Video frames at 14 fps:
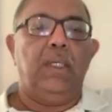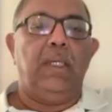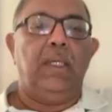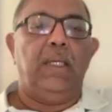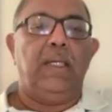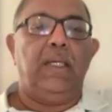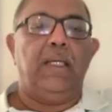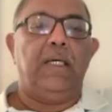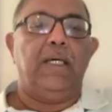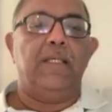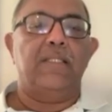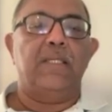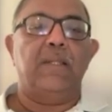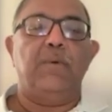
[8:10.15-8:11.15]
And
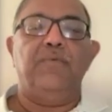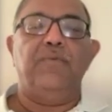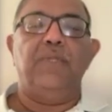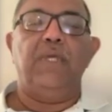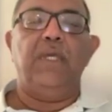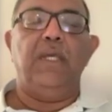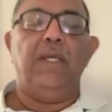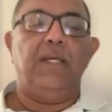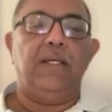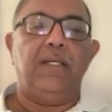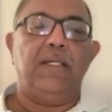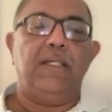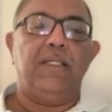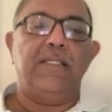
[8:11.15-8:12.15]
some of
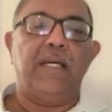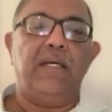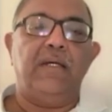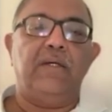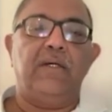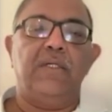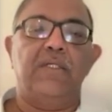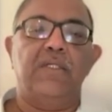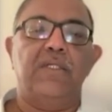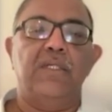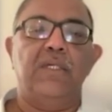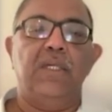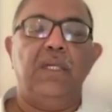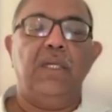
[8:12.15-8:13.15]
the
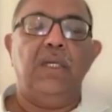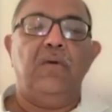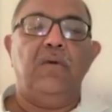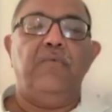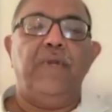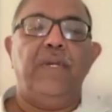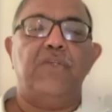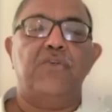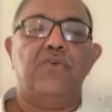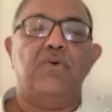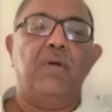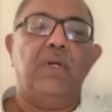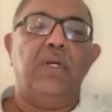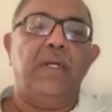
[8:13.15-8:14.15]
centers very
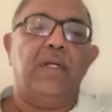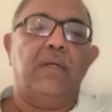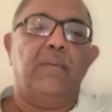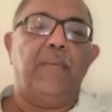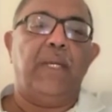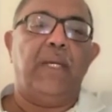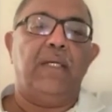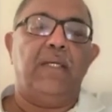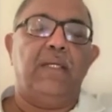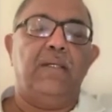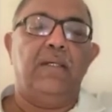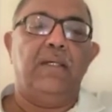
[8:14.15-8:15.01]
strongly recommend